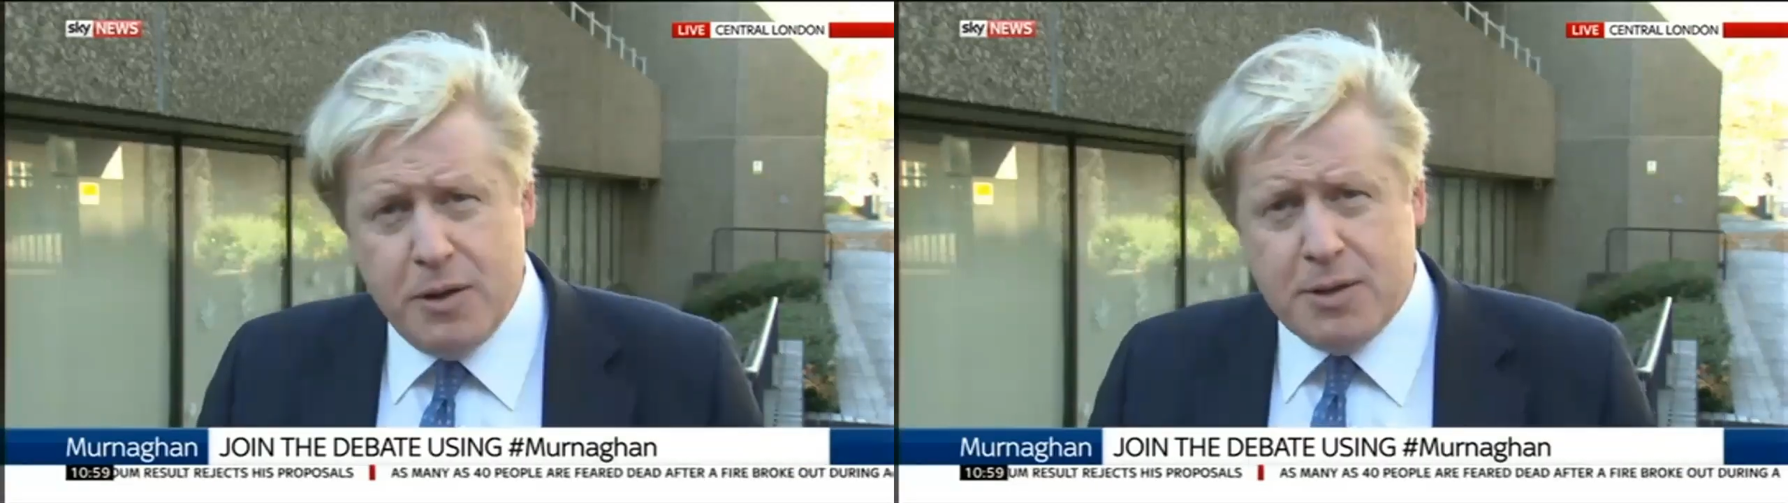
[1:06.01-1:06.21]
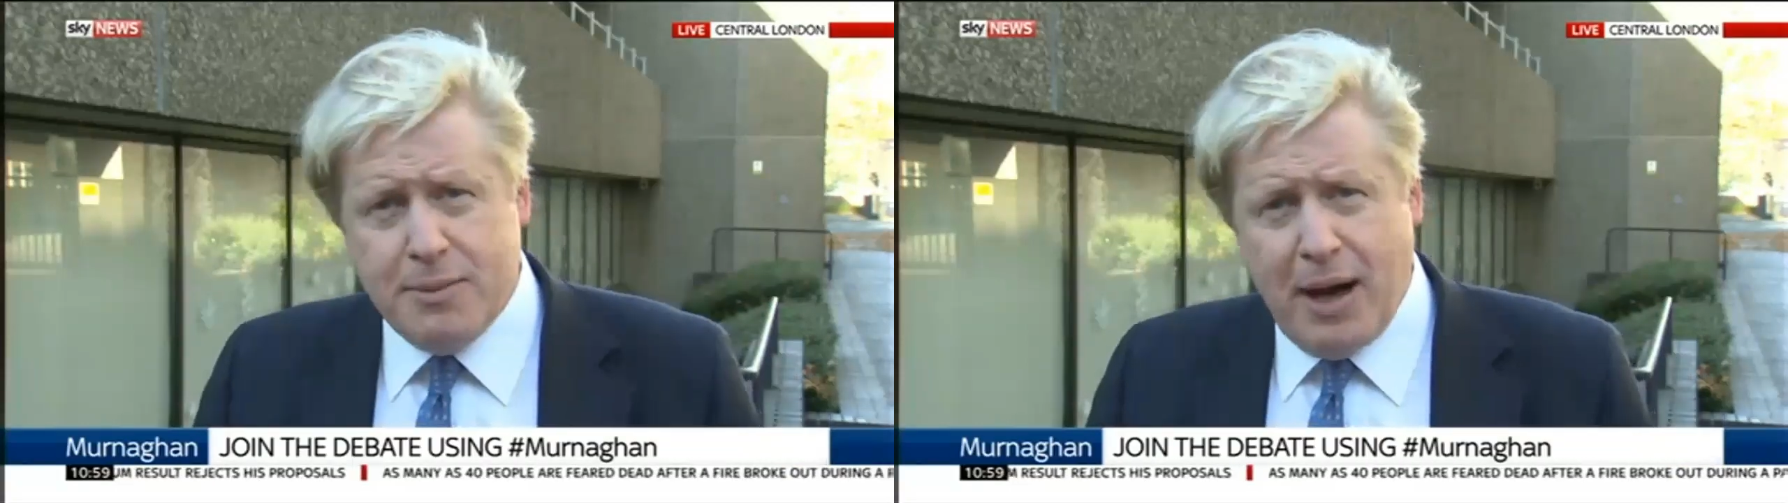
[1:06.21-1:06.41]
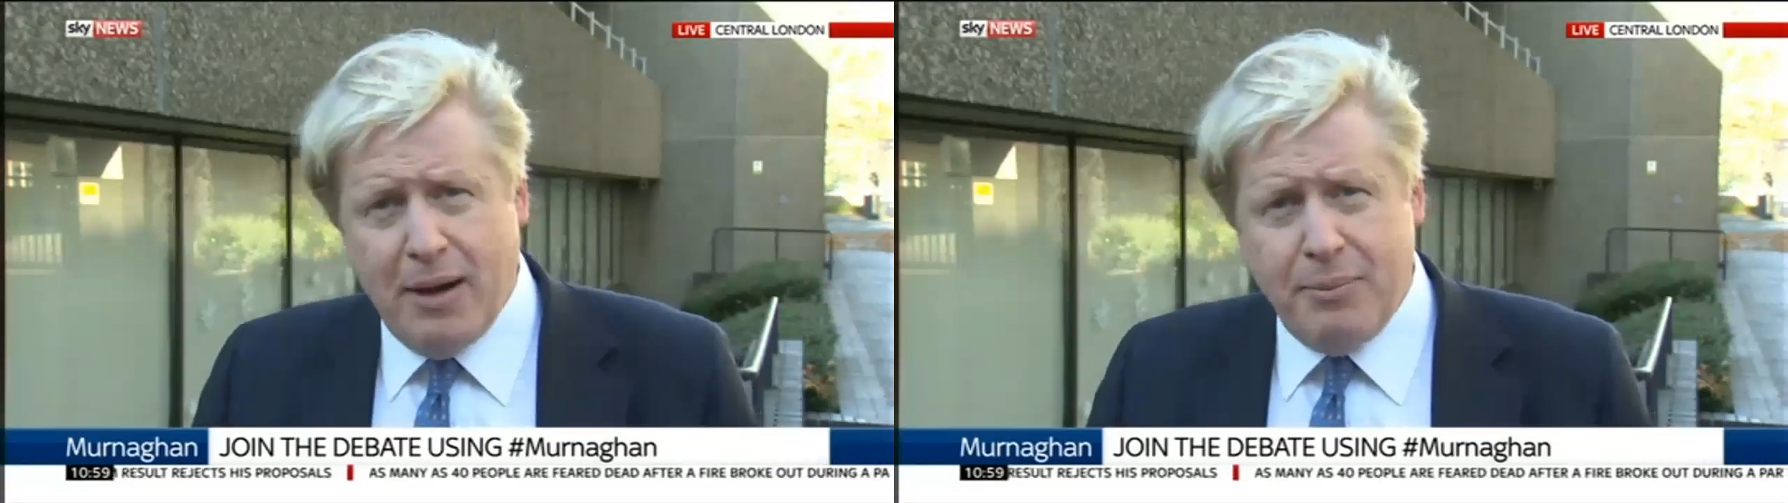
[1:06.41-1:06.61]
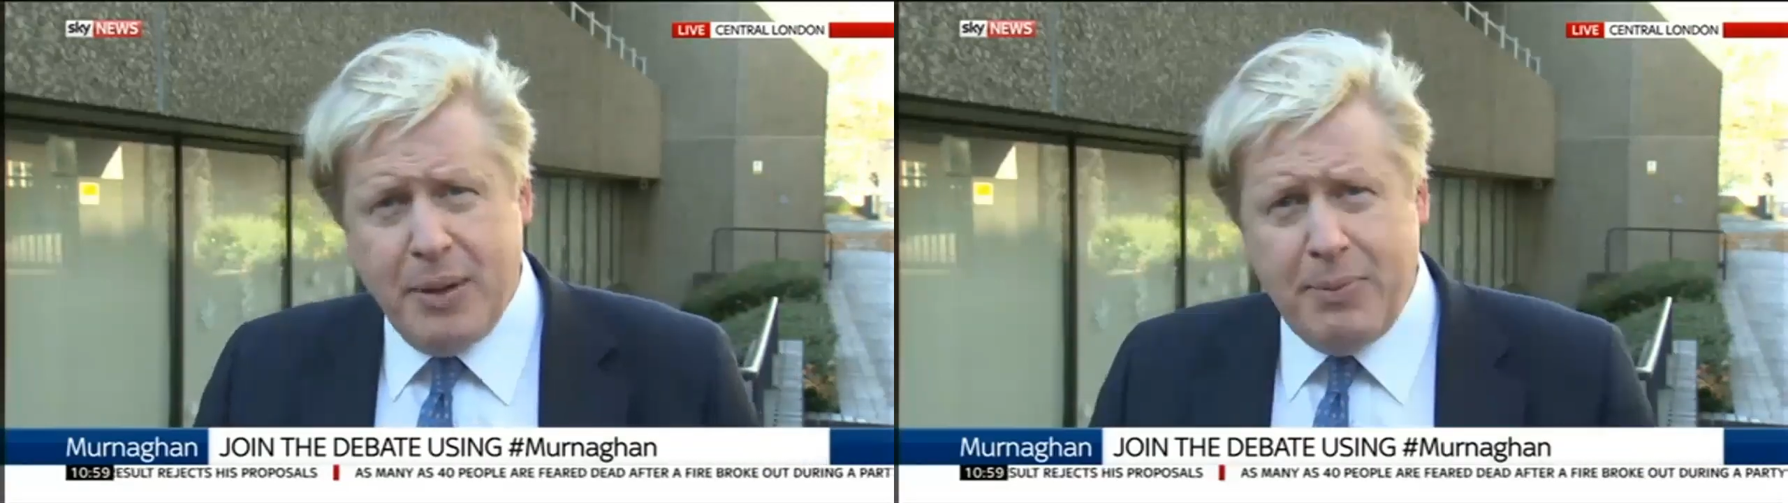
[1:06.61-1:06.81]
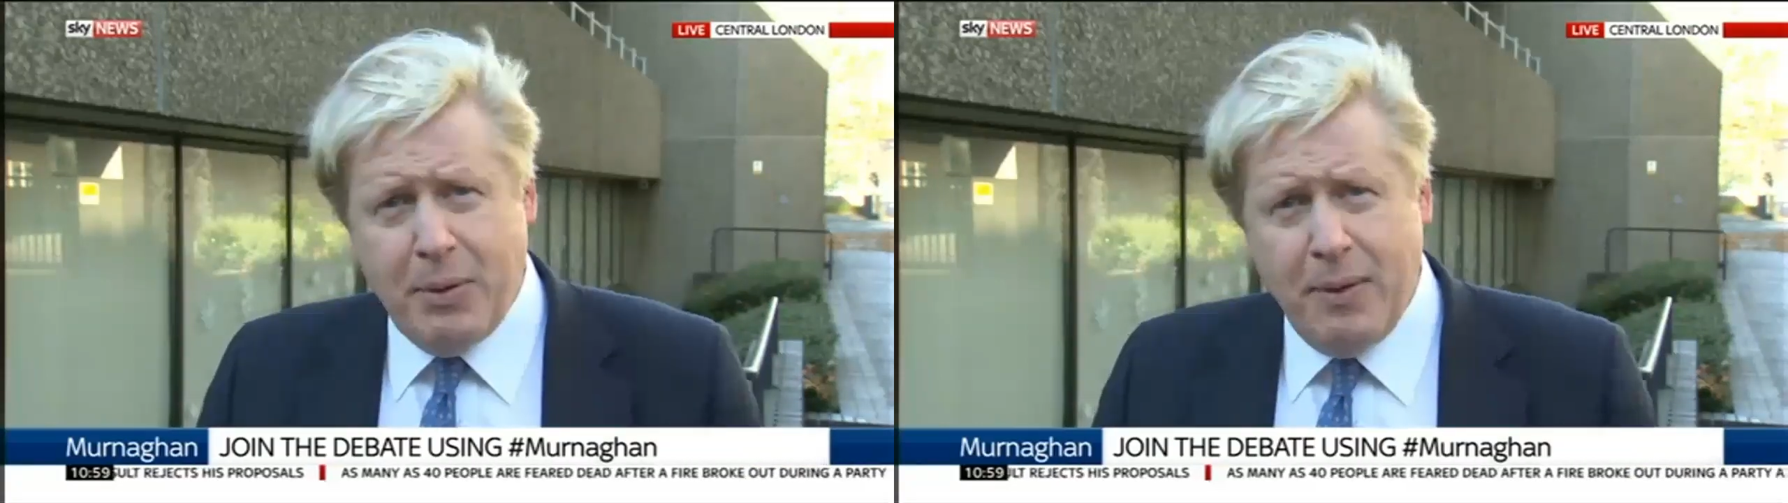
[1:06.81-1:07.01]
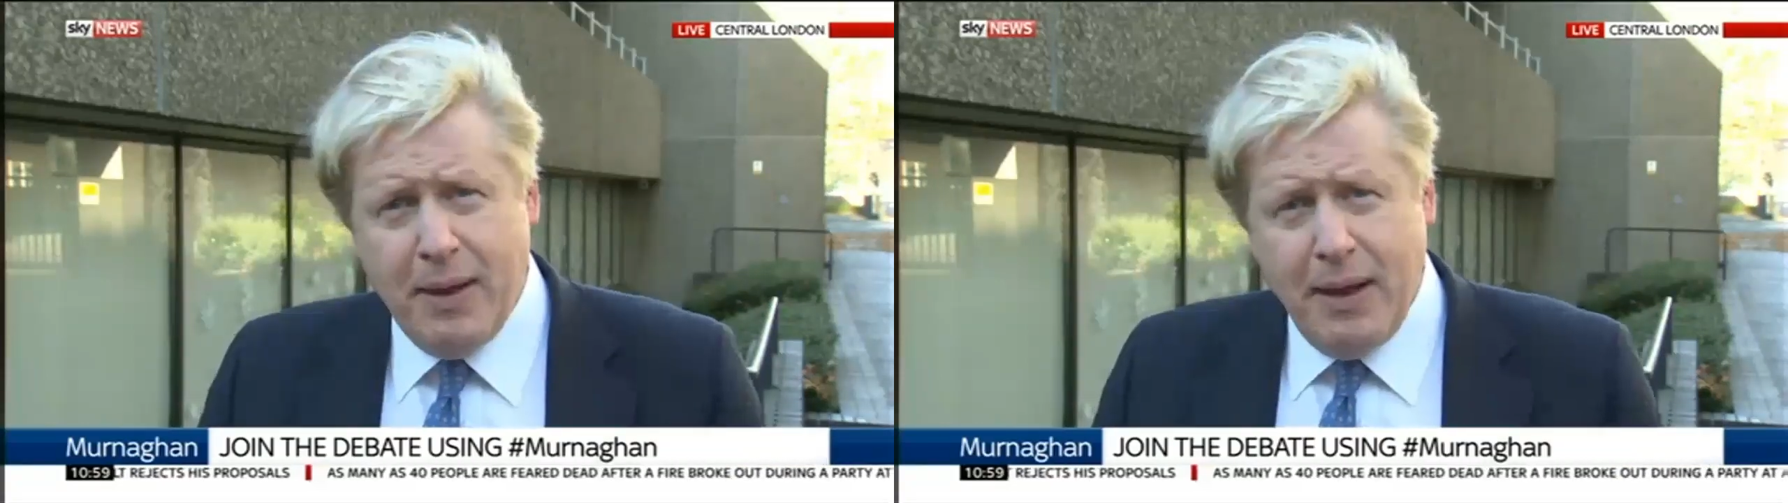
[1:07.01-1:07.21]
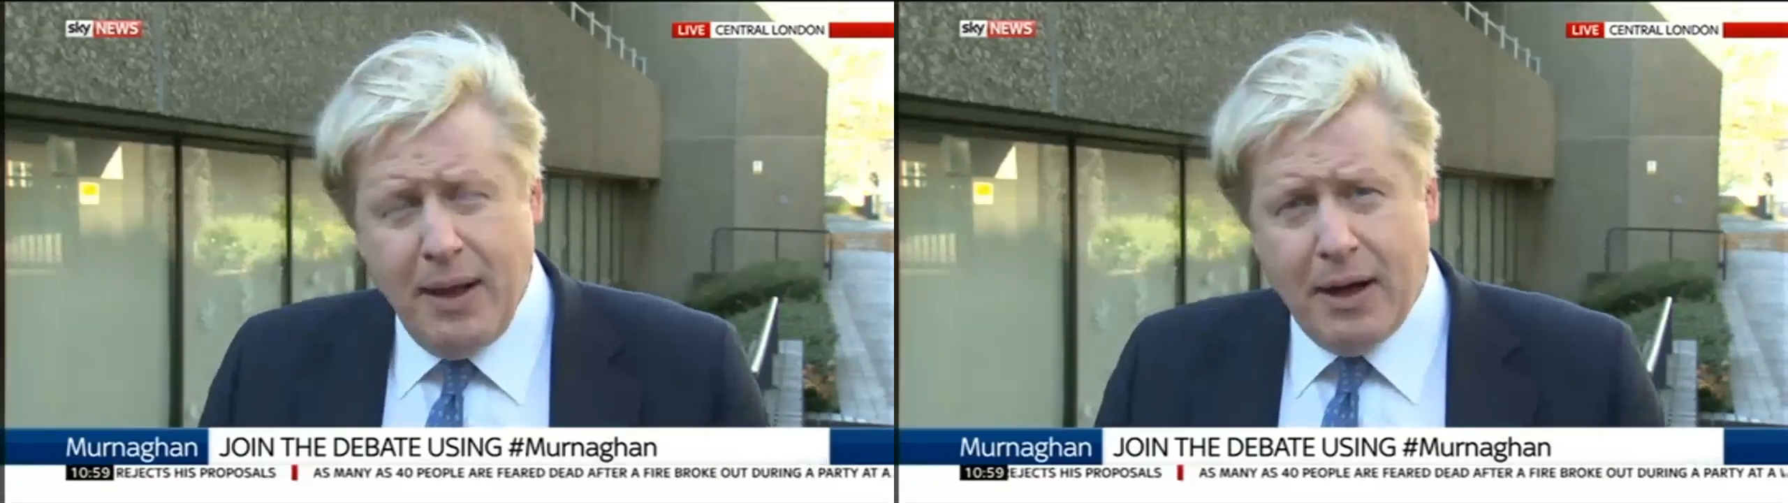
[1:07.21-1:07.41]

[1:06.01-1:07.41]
huge amount, and people